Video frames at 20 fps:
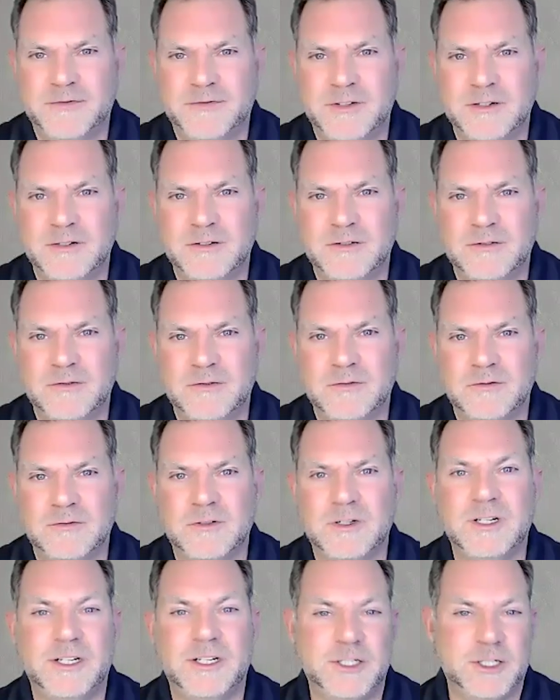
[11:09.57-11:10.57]
different
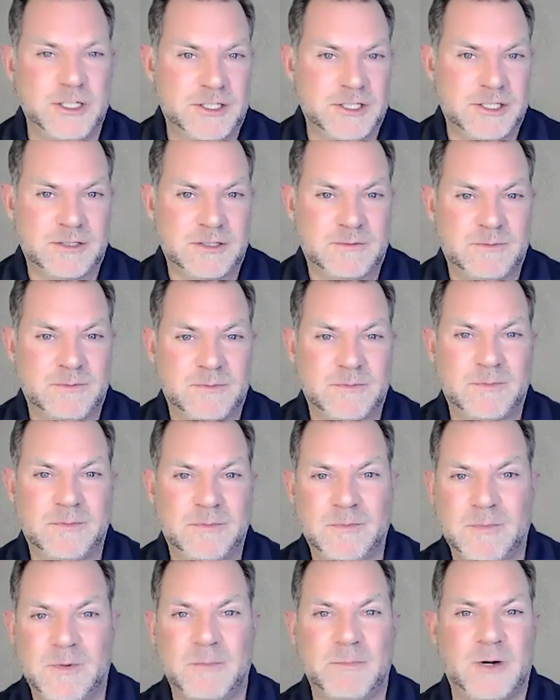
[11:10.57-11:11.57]
religious it
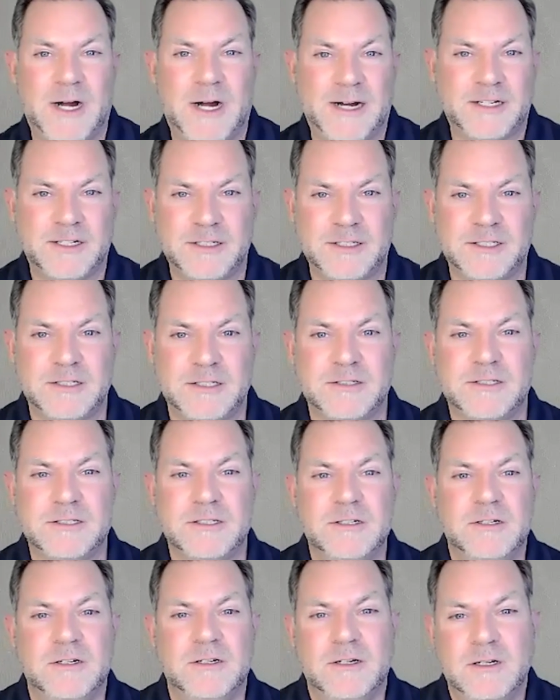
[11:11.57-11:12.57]
is practices.
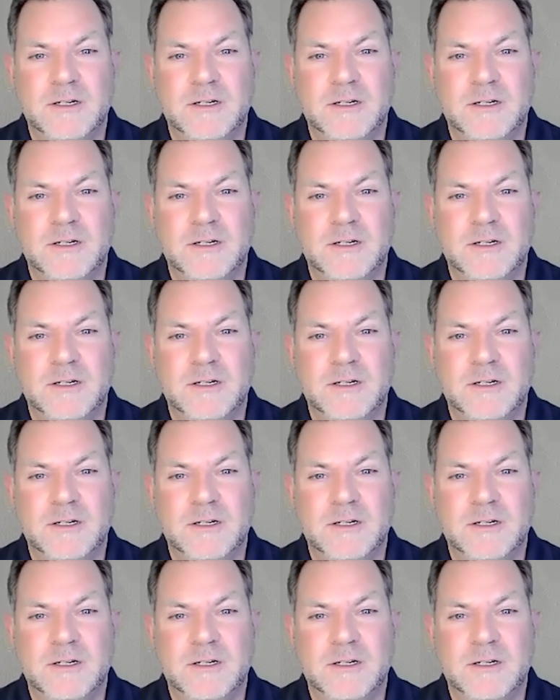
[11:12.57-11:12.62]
